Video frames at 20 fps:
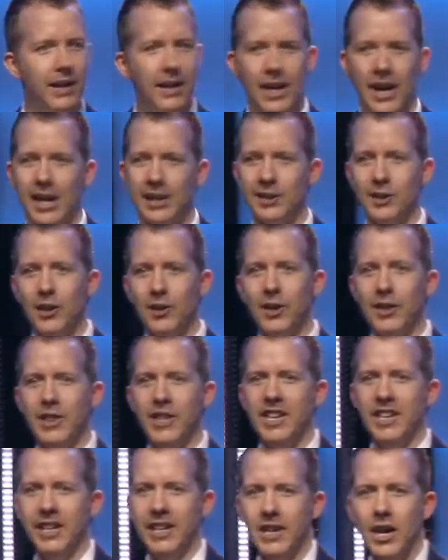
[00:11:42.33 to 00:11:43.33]
I started
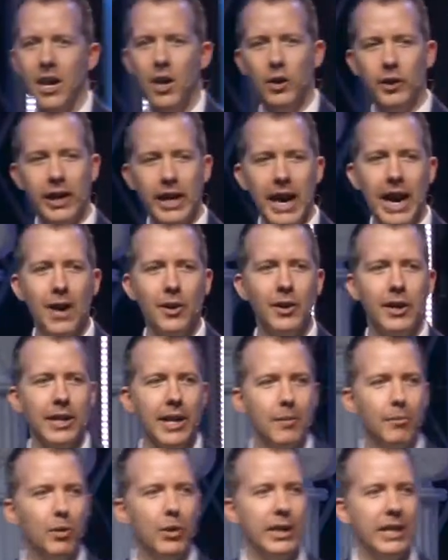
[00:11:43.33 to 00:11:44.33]
thinking, okay, how can I
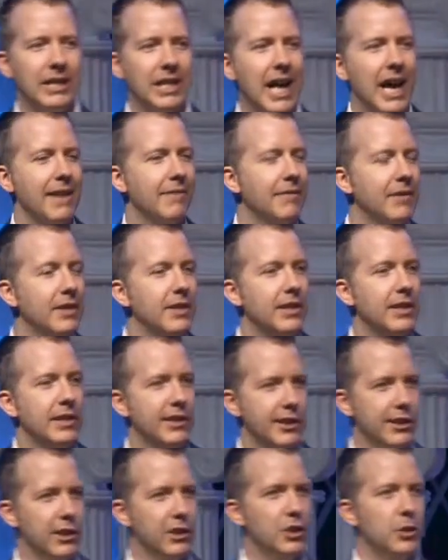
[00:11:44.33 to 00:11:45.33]
bring life into this
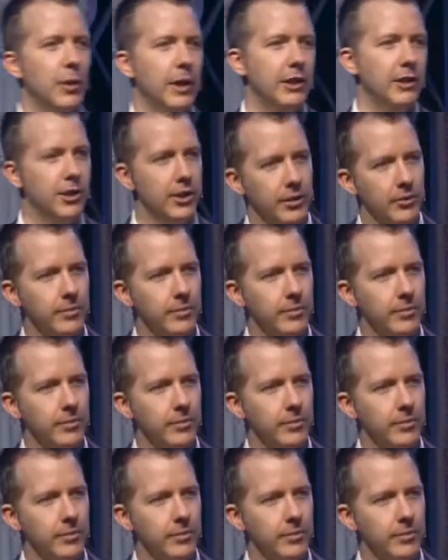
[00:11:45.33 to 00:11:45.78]
situation?